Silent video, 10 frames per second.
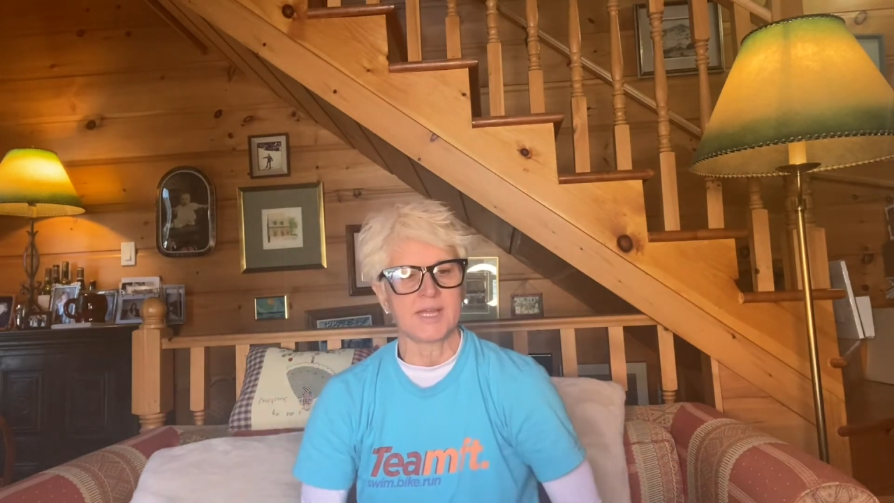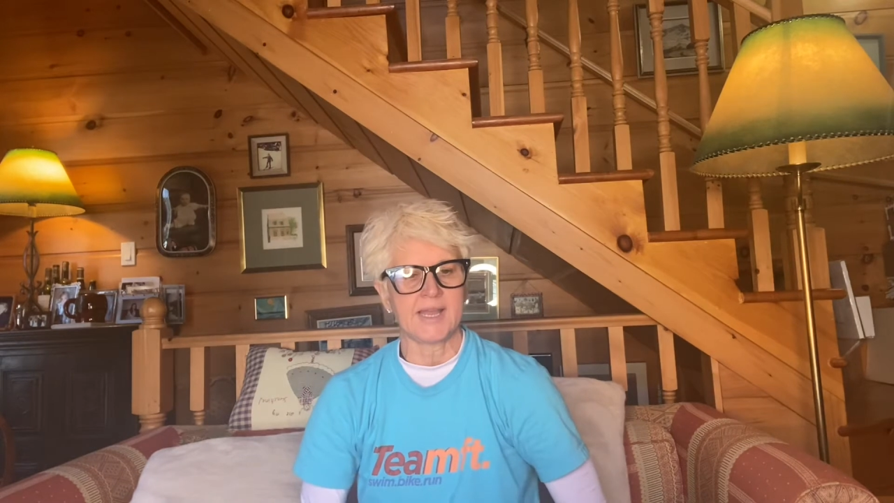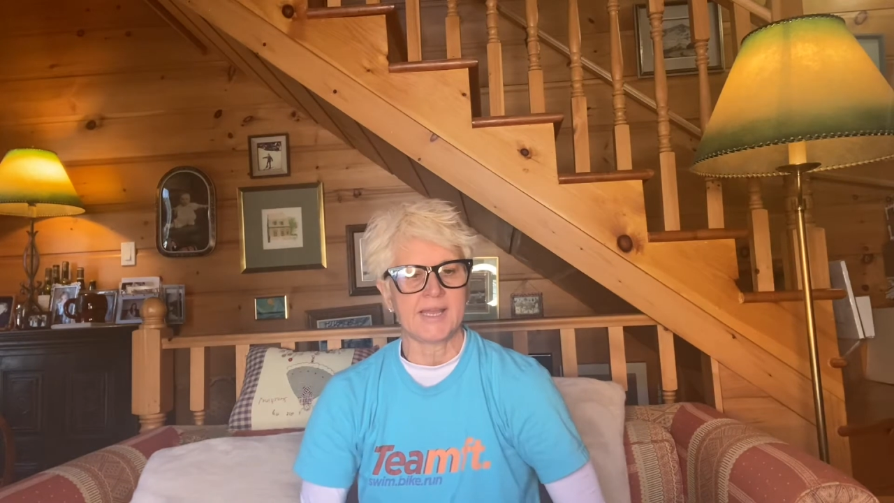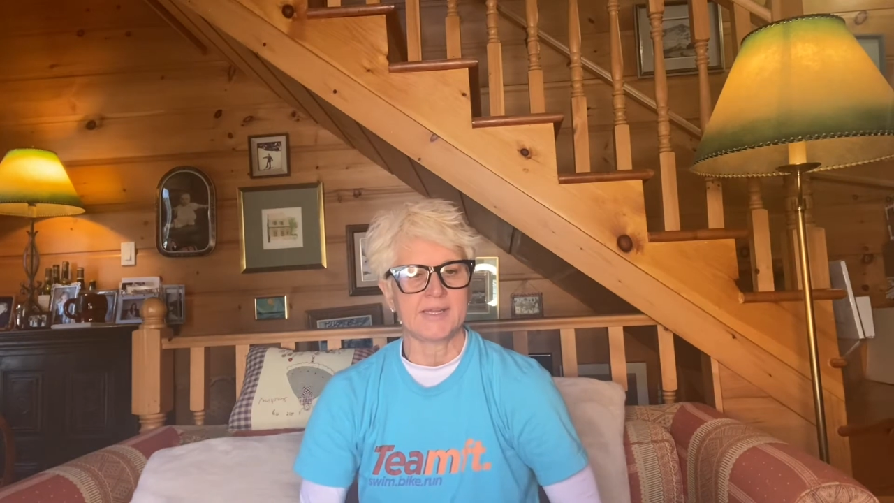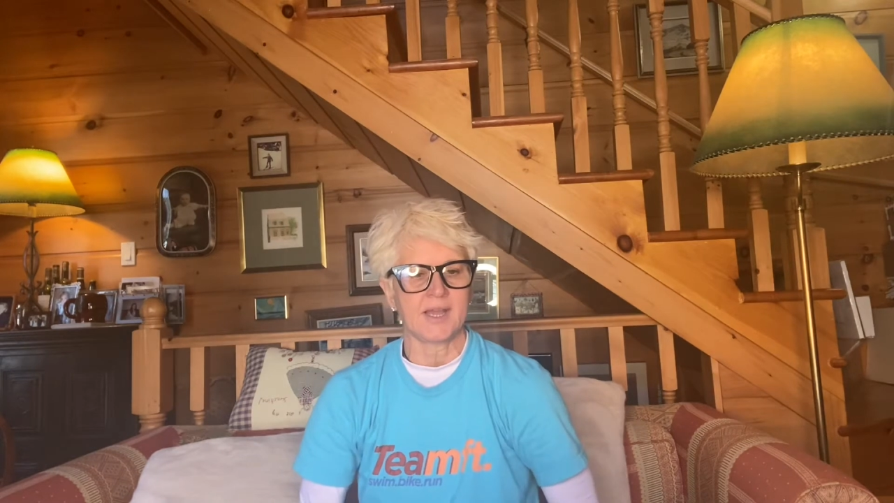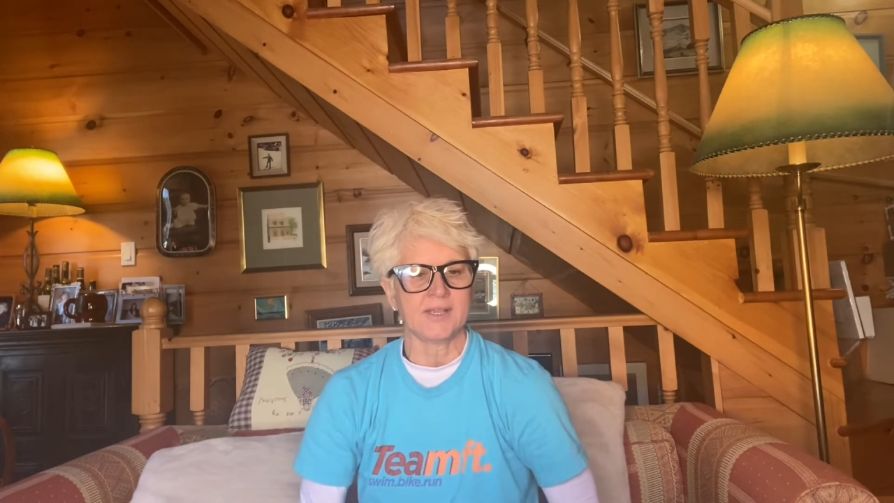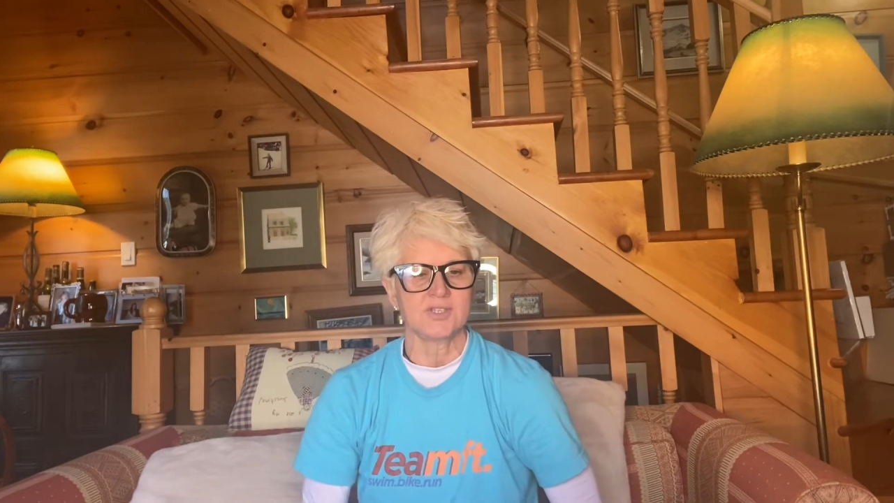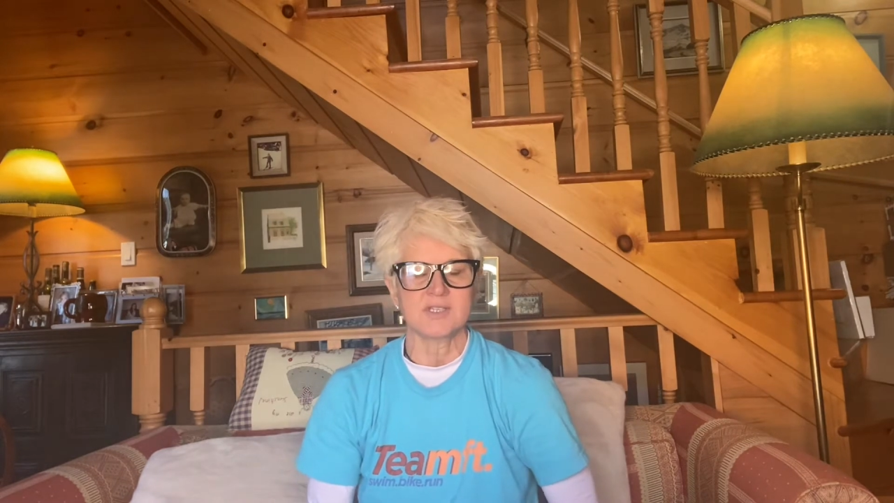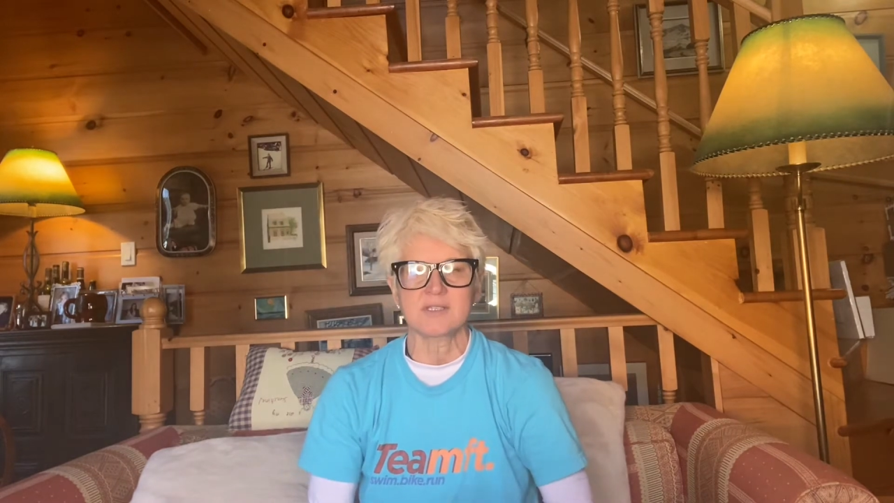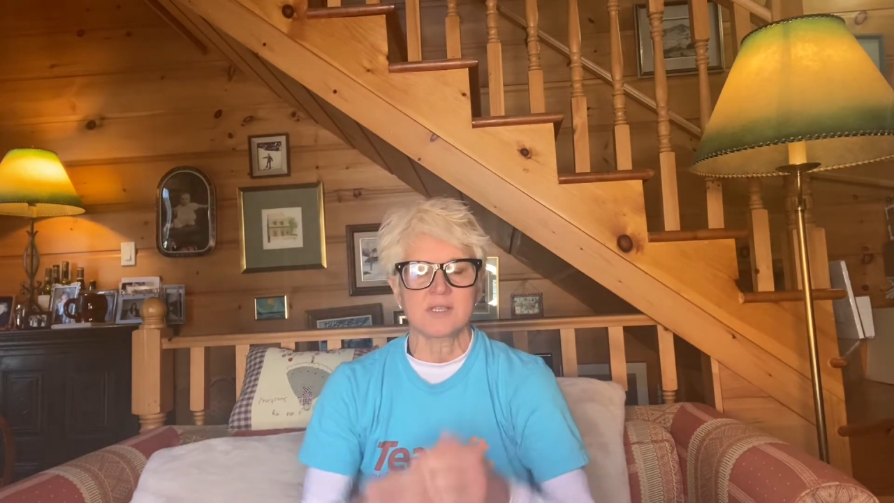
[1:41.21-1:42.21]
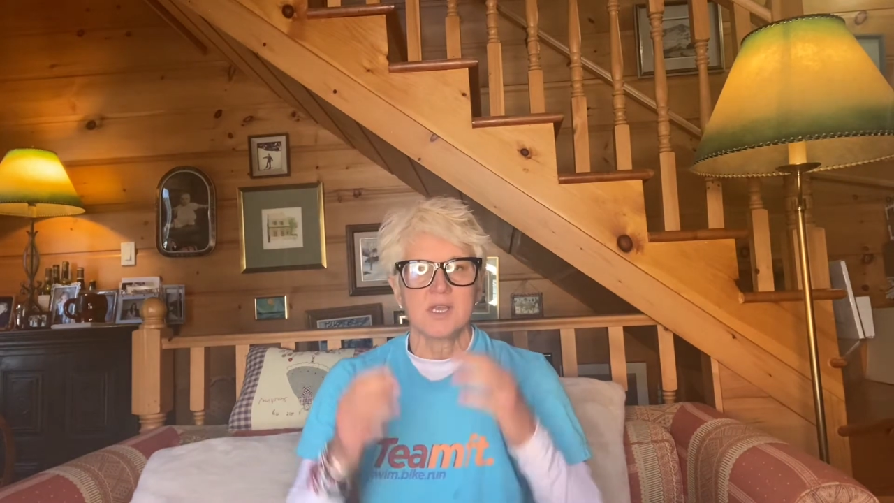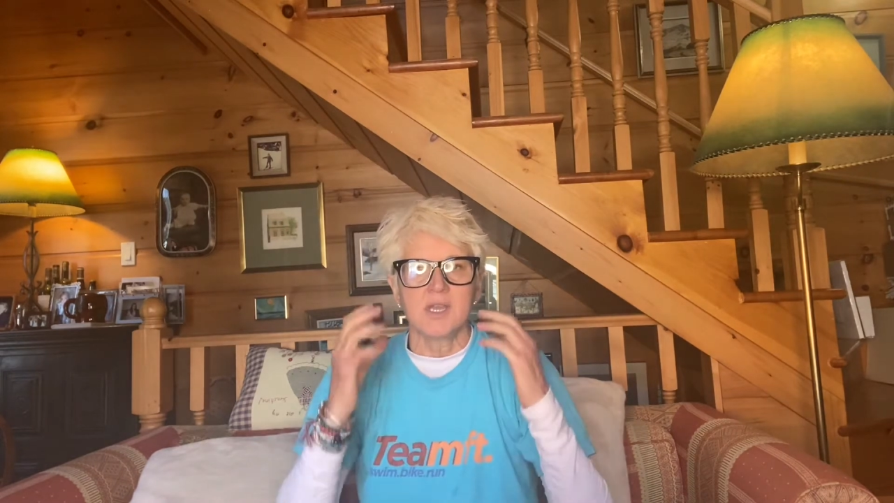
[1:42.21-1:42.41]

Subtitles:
And I just,